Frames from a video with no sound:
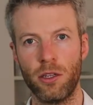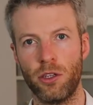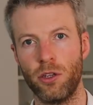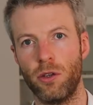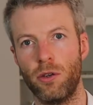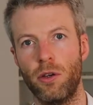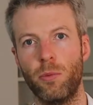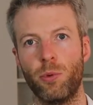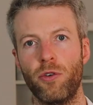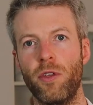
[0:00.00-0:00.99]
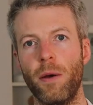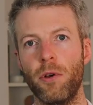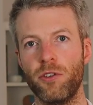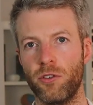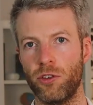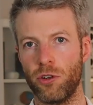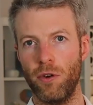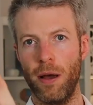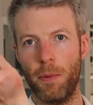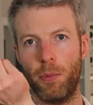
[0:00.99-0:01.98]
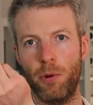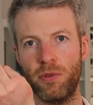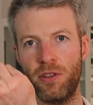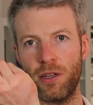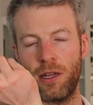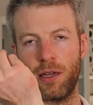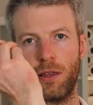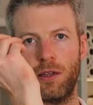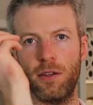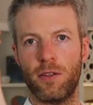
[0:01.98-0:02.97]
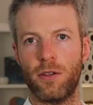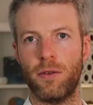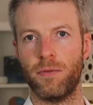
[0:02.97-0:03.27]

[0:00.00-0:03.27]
to improve that muscle is to grab a broomstick like this,